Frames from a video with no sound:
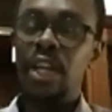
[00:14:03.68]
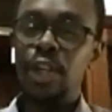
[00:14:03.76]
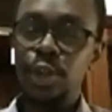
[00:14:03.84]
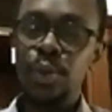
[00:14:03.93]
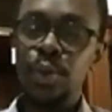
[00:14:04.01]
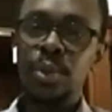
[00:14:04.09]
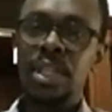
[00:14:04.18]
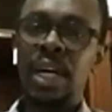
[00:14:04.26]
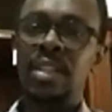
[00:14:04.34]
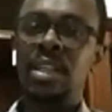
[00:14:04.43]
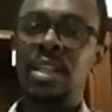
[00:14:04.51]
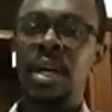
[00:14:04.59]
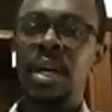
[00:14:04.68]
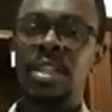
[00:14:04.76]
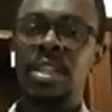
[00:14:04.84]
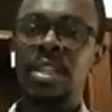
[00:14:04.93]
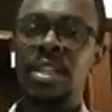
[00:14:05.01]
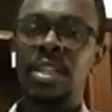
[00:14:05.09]
use at the
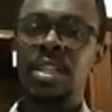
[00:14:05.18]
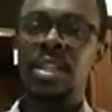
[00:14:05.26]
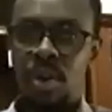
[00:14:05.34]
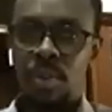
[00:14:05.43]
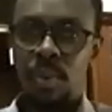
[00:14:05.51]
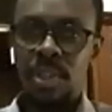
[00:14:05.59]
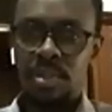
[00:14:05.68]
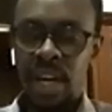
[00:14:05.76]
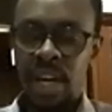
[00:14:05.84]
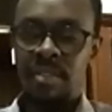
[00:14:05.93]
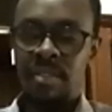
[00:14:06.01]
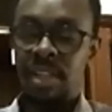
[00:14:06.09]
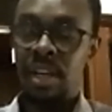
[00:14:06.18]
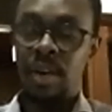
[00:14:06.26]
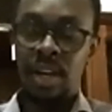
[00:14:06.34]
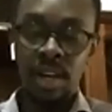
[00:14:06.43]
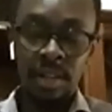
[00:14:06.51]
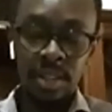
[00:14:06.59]
maximum what we have in our
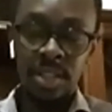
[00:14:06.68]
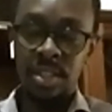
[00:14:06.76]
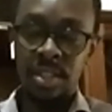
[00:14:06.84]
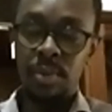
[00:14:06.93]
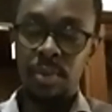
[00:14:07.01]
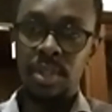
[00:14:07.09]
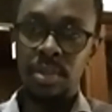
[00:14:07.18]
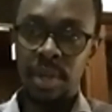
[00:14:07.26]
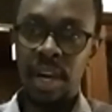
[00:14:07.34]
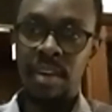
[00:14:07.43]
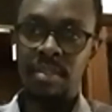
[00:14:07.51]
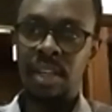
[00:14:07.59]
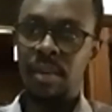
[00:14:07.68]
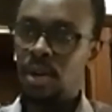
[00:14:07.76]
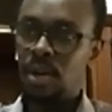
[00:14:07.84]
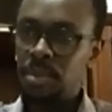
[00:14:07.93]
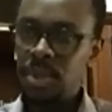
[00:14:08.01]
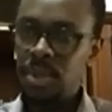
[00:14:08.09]
cultures and what we have in our
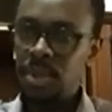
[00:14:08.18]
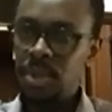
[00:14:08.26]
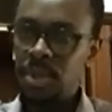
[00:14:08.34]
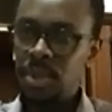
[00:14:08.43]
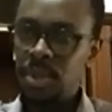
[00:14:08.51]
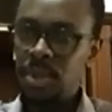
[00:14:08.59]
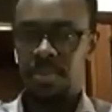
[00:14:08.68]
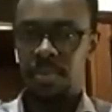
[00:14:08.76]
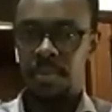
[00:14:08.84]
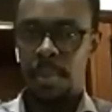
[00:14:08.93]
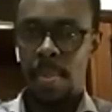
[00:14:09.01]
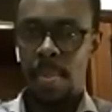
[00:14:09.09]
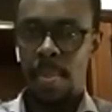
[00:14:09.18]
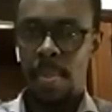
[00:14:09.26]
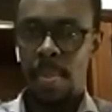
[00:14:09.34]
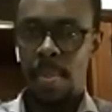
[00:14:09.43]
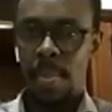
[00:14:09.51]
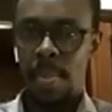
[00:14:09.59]
communities.
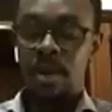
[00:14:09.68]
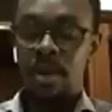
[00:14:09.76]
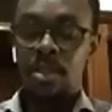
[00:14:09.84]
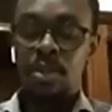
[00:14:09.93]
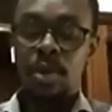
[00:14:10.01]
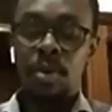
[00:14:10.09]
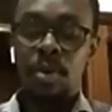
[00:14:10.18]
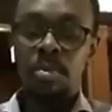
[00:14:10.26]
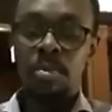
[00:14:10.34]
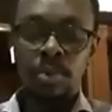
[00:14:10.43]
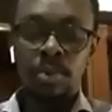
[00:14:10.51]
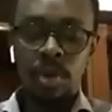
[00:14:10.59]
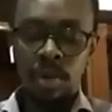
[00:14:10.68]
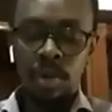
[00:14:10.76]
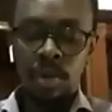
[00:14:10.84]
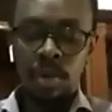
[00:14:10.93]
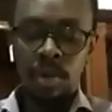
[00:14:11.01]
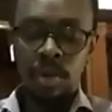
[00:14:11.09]
So to
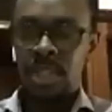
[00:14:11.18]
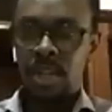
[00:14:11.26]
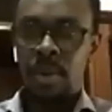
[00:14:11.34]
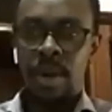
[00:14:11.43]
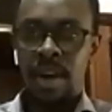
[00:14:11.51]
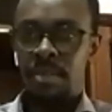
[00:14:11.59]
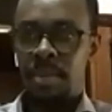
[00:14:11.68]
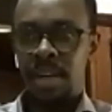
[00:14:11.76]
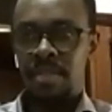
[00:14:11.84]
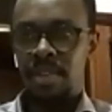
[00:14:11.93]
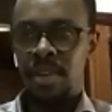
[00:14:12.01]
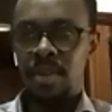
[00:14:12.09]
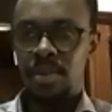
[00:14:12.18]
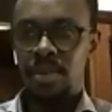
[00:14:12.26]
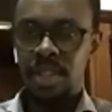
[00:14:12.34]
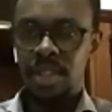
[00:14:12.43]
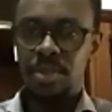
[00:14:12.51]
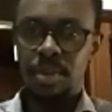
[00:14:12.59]
conclude, because I know I have my fellow
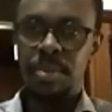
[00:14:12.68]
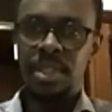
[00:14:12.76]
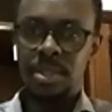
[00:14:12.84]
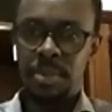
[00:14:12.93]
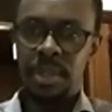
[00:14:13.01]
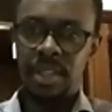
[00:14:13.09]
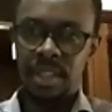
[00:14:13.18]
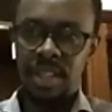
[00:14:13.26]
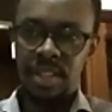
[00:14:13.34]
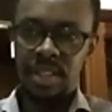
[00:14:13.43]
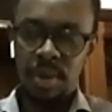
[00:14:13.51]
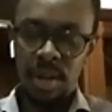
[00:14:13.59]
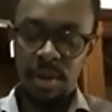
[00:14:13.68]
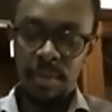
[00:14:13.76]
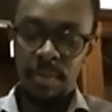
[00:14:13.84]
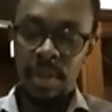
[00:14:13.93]
colleagues who will be speaking as well,